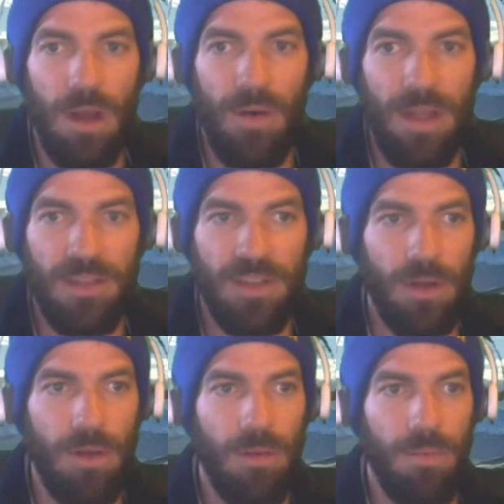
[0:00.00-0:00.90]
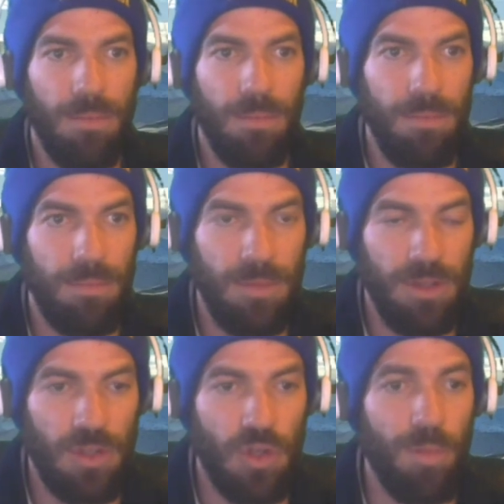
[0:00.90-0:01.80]
it's still
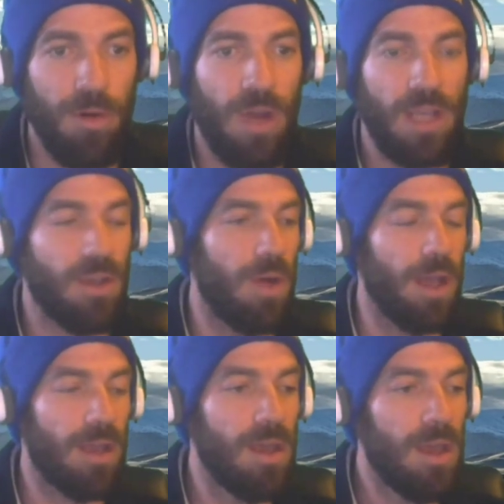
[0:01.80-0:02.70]
super crazy quick.